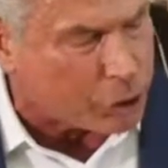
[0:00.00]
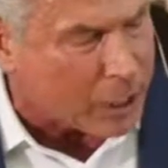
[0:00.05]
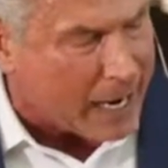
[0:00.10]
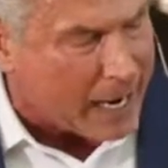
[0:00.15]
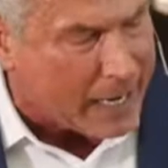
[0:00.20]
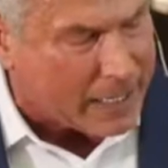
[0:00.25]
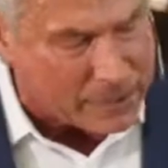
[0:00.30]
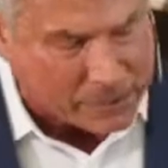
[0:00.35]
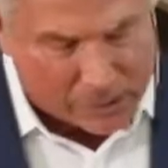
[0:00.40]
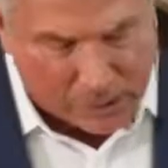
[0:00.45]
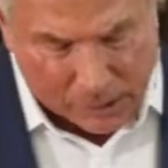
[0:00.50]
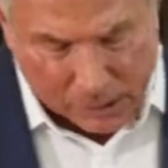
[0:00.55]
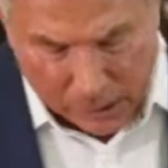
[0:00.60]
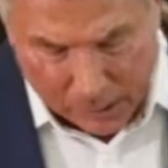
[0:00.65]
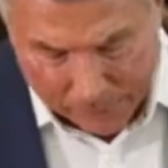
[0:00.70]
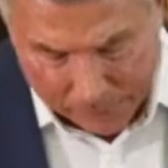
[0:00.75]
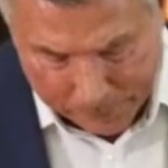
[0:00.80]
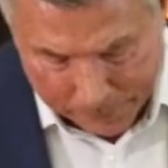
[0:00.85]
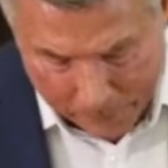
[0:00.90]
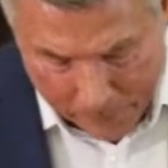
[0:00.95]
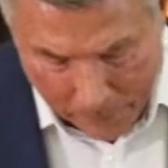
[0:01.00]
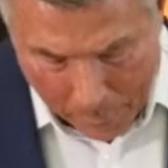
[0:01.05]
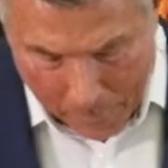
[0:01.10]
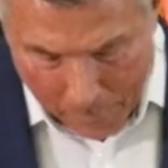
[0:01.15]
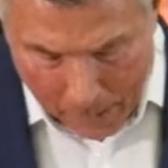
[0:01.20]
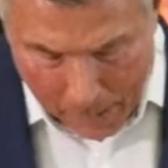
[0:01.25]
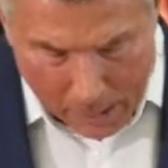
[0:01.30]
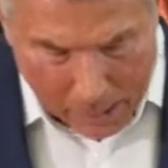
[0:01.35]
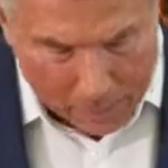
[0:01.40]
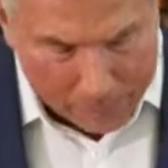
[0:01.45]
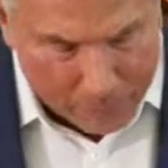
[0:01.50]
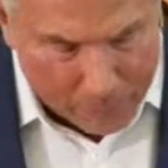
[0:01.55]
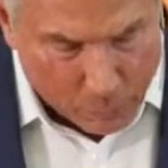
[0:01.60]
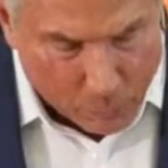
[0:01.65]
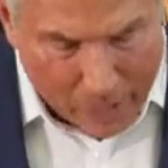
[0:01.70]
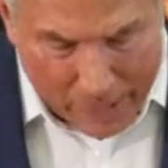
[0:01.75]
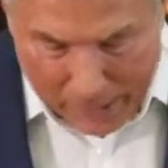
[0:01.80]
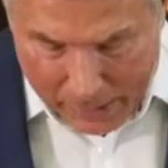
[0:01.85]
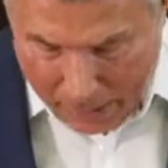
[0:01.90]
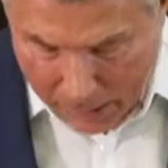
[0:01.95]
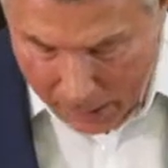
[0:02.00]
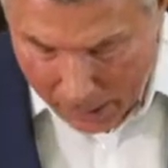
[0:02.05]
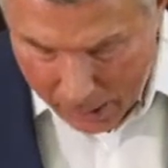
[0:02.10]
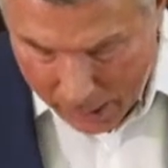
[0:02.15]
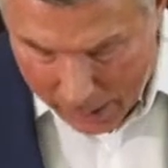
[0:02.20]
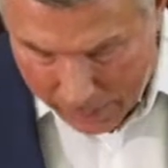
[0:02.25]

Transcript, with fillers: chance, but what?